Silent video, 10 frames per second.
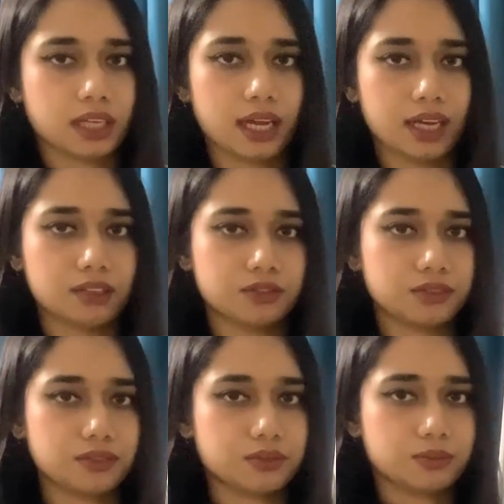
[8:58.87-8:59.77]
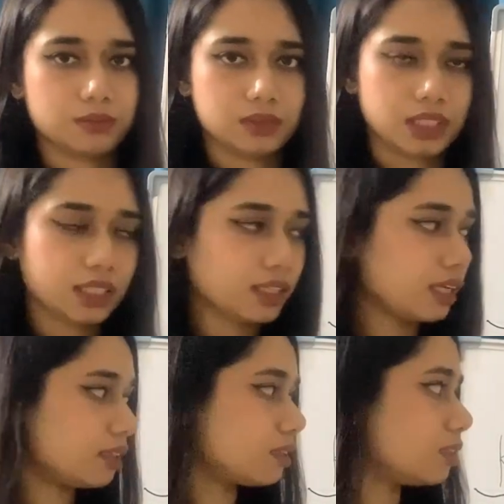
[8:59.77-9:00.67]
have
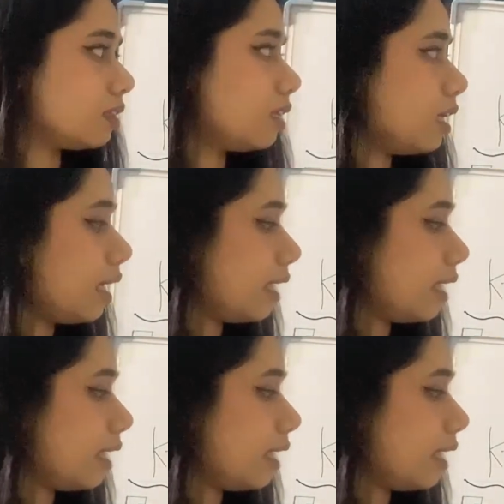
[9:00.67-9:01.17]
DNA, and